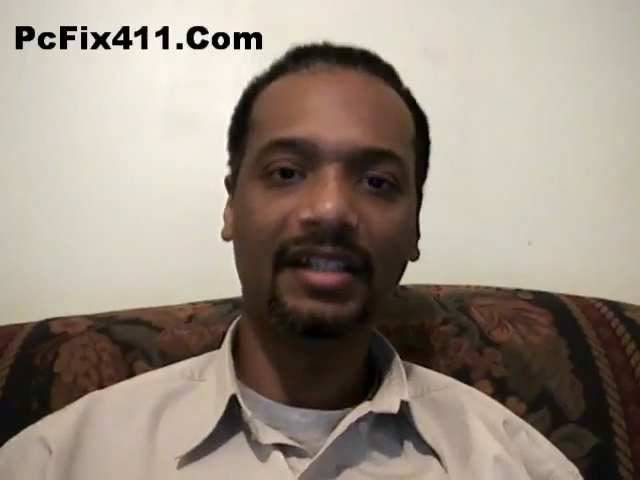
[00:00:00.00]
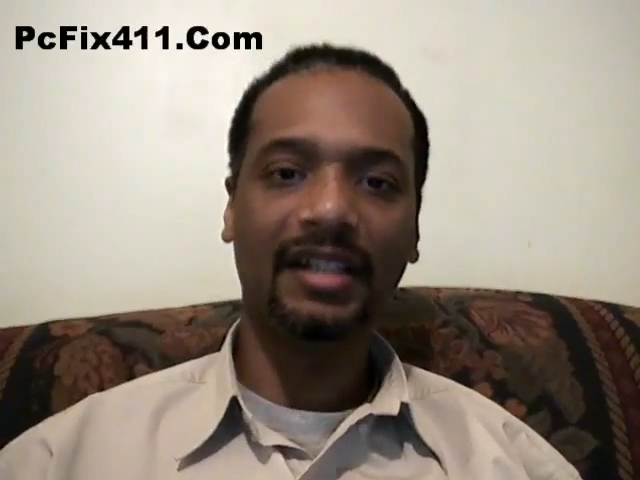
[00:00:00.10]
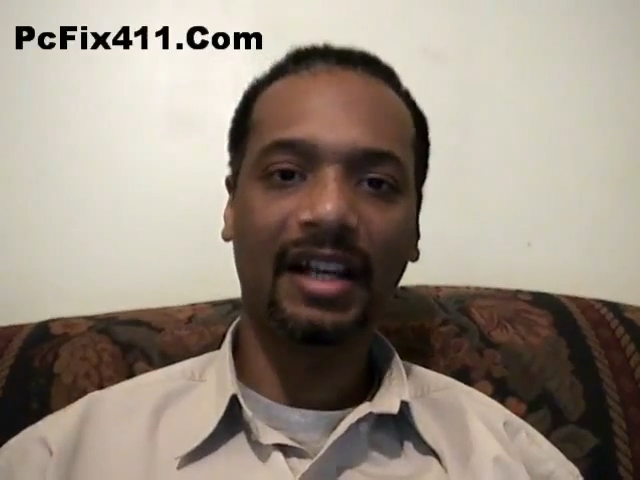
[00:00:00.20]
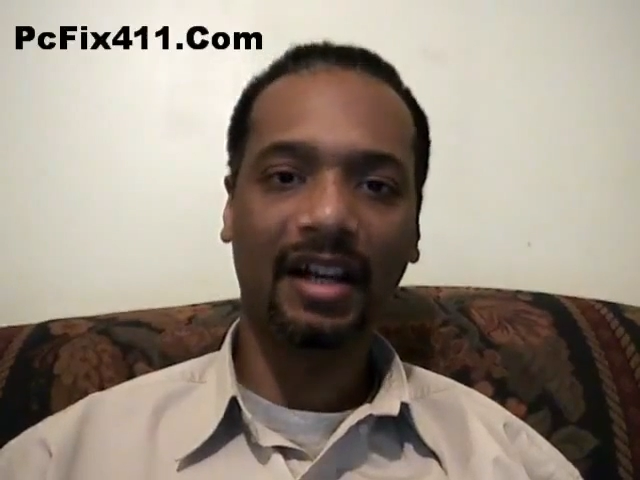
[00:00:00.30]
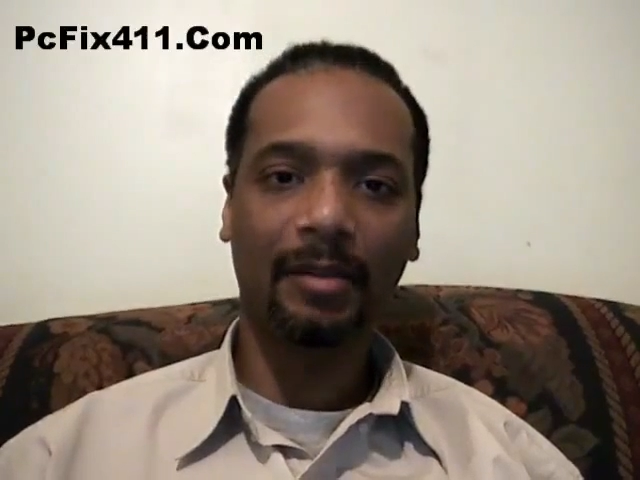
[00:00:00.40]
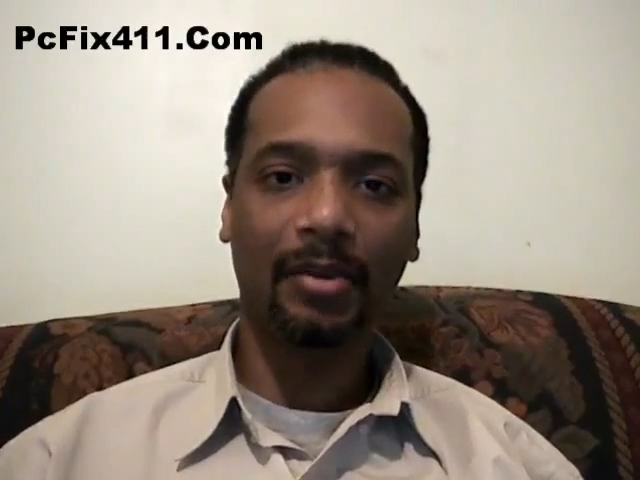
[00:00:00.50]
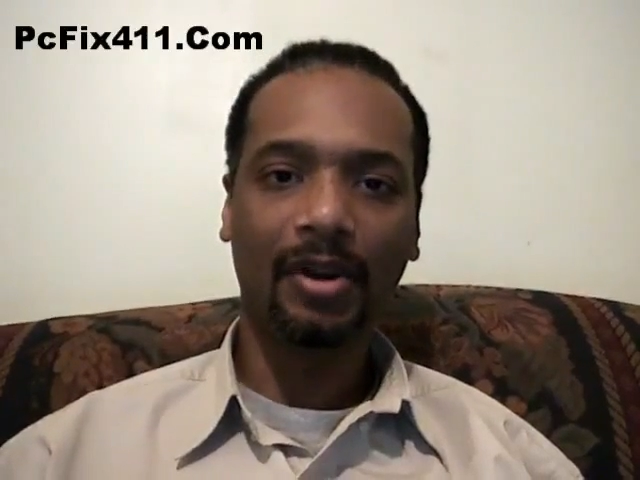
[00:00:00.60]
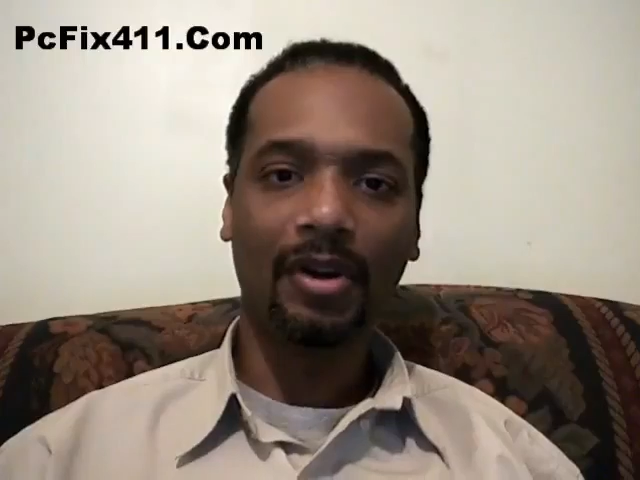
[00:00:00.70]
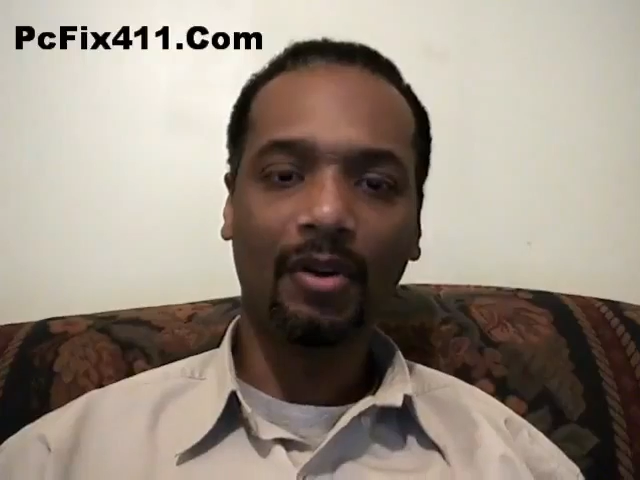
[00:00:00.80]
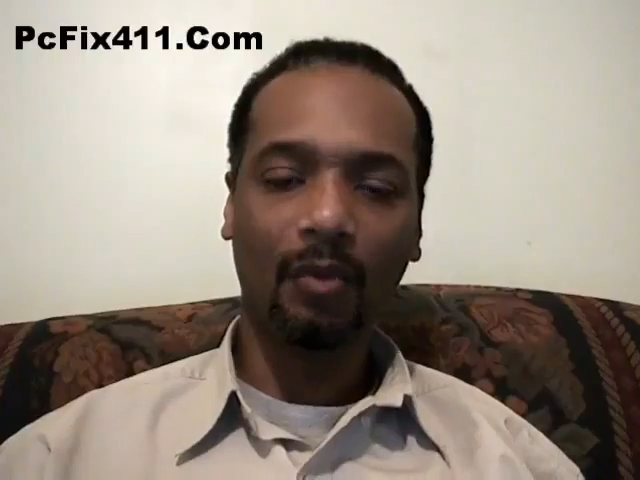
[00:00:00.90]
sync up
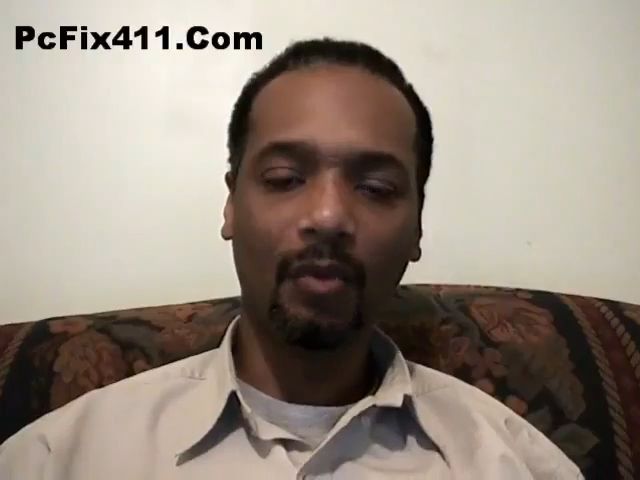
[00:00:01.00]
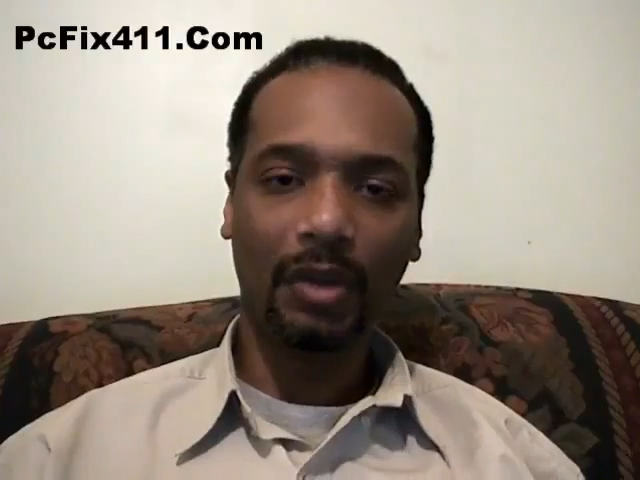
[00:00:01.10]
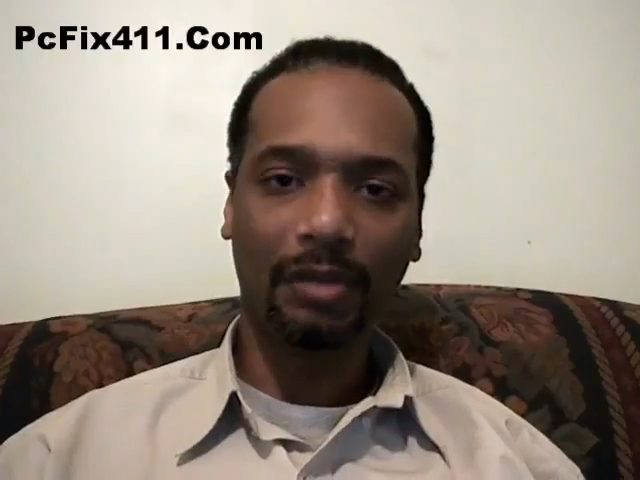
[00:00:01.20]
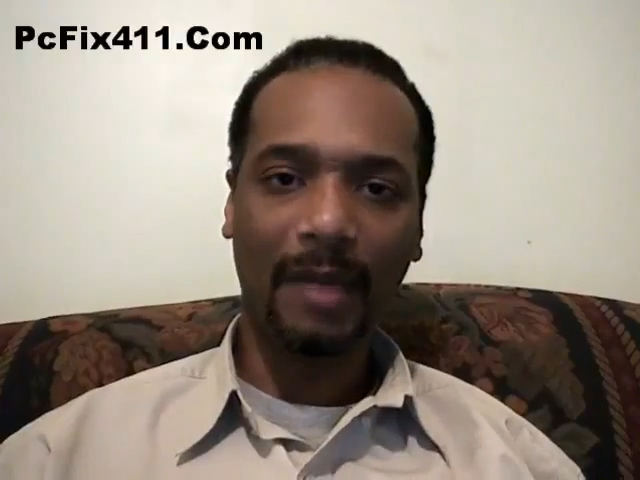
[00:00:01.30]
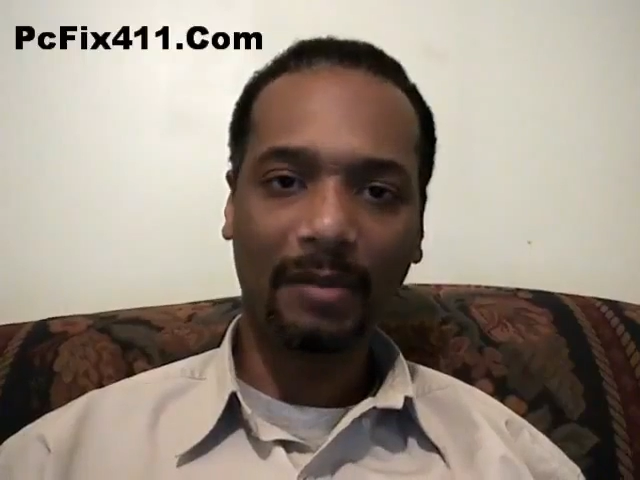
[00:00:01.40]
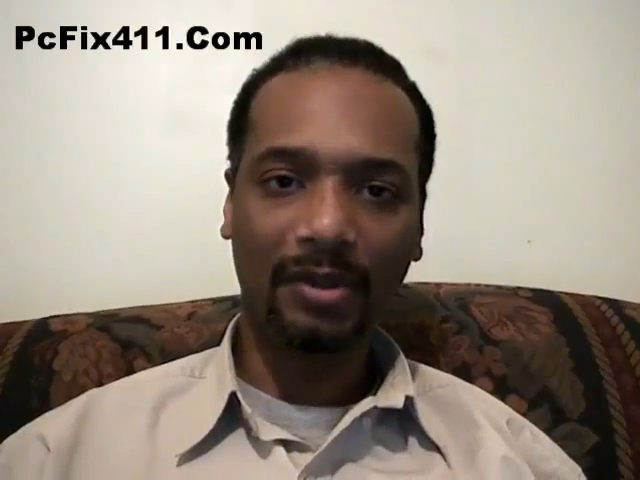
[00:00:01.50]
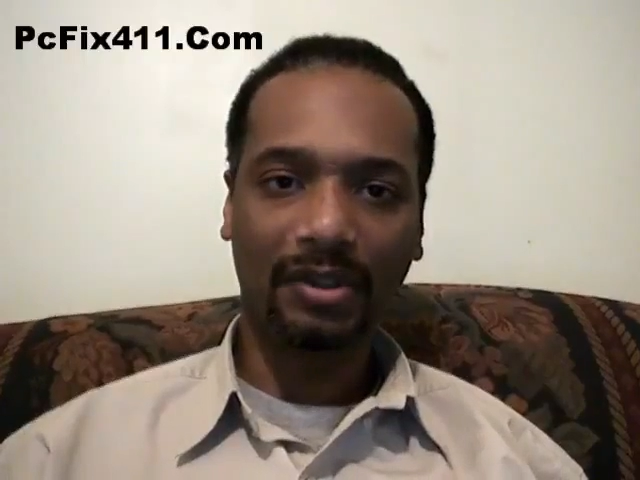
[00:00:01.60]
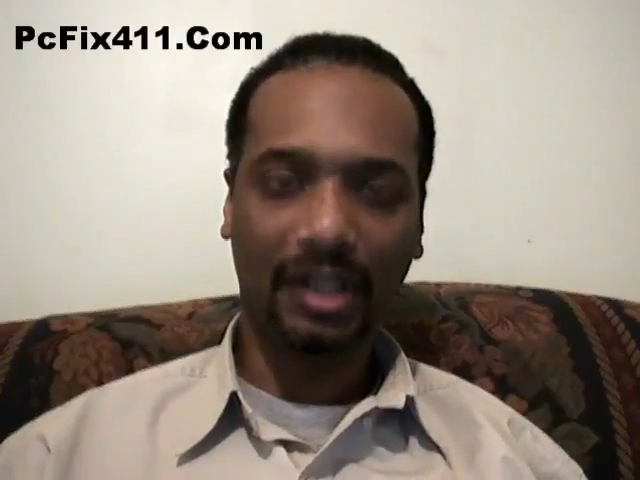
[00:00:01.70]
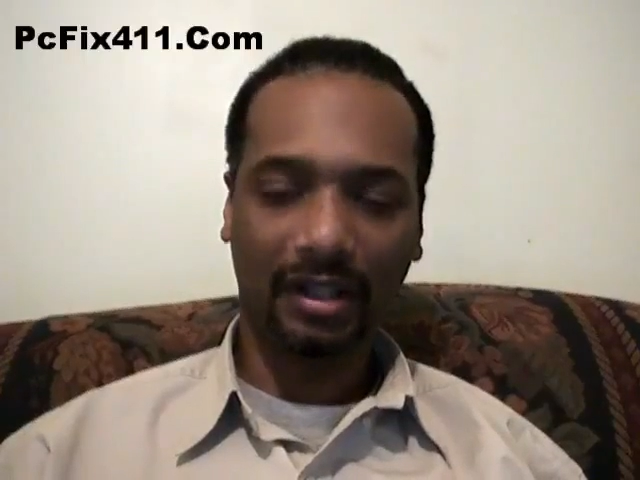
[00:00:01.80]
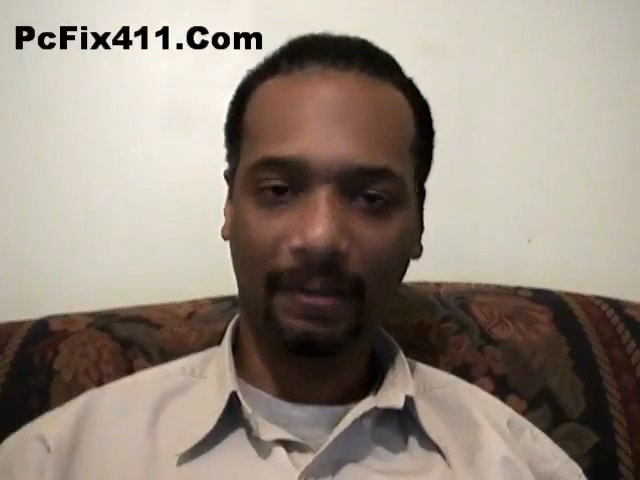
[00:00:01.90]
with my
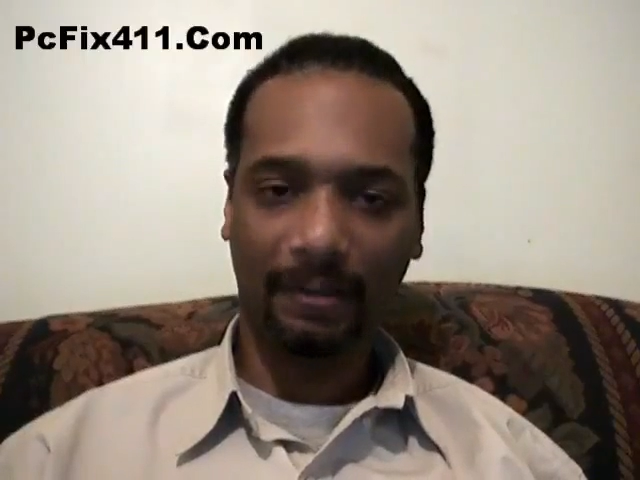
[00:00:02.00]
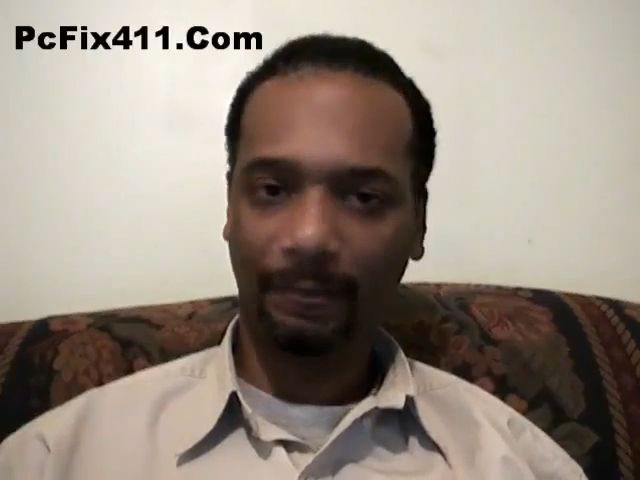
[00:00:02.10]
music.